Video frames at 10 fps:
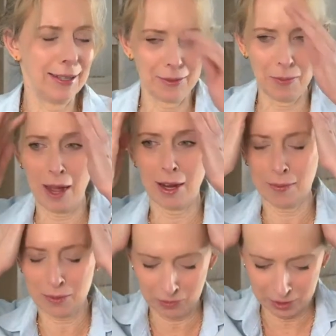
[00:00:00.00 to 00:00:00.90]

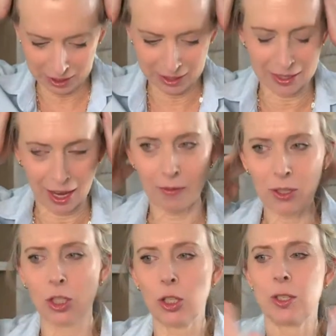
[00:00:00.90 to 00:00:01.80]
Welcome to Resistance Live.
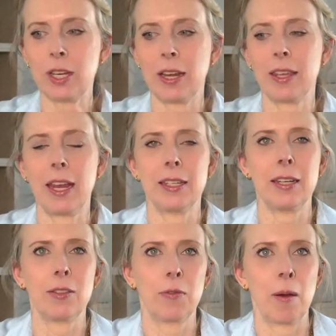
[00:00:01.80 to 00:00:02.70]
It's Tuesday, the
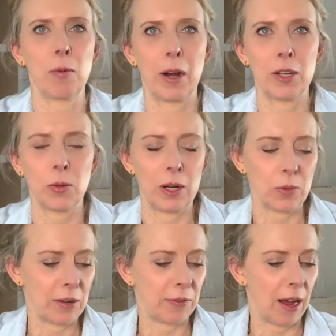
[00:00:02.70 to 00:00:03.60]
18th of February,
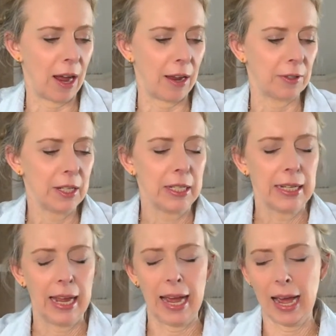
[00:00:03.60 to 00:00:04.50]
2025.
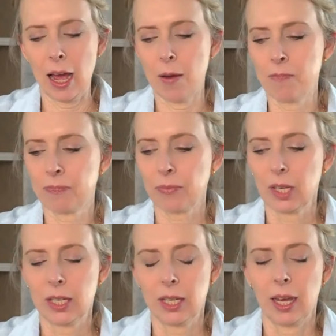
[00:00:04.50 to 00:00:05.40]

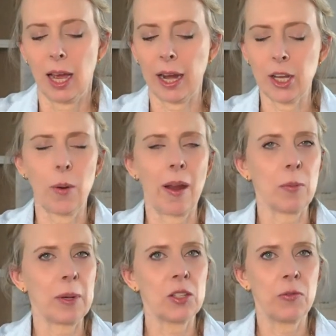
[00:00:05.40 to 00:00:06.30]
I know
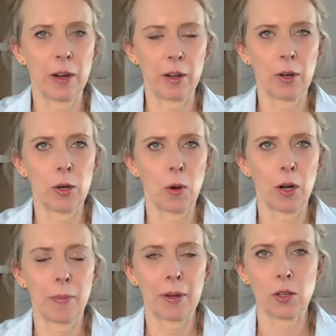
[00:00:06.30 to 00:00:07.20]
everybody's very, very
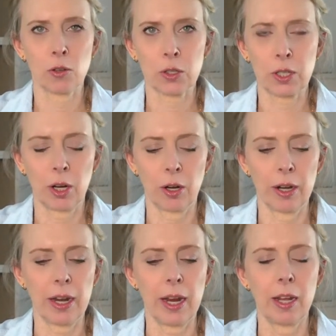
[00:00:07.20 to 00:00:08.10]
worried about Social
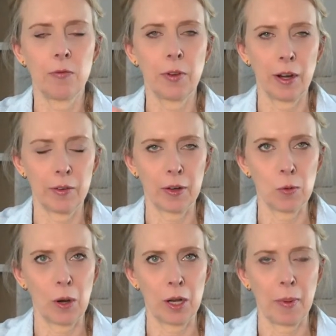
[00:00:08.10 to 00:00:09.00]
Security, very,
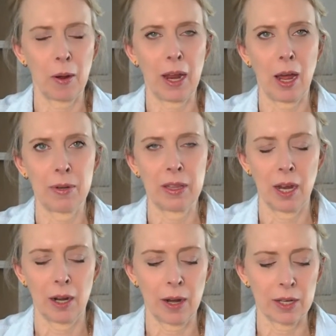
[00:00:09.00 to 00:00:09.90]
very worried about what happened at the
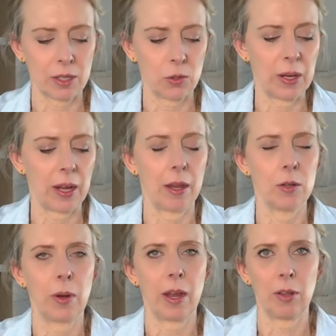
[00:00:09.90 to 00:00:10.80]
IRS this
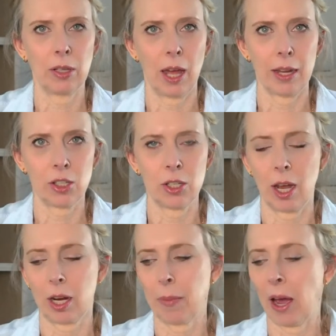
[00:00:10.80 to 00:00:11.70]
weekend. We have a lot to
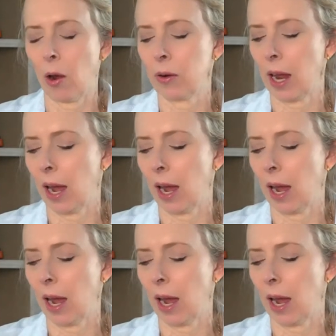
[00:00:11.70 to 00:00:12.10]
talk about.